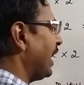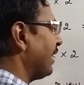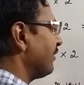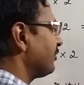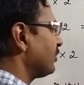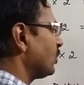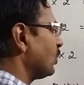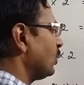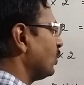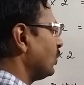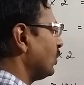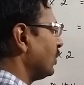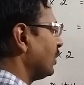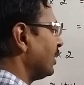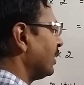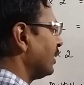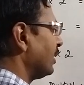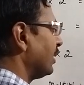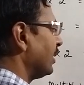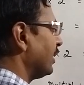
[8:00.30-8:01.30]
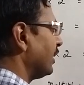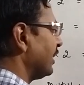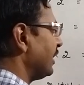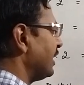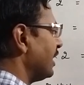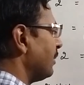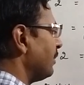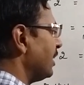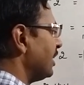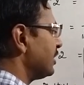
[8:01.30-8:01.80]
have to
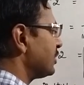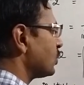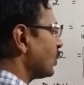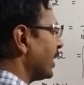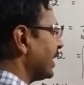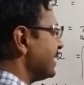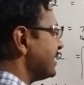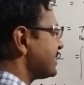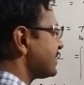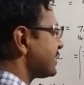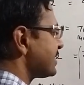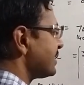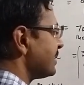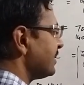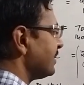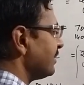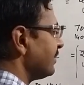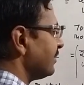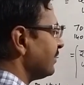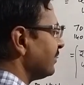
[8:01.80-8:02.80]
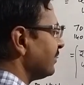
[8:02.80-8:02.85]
double twice,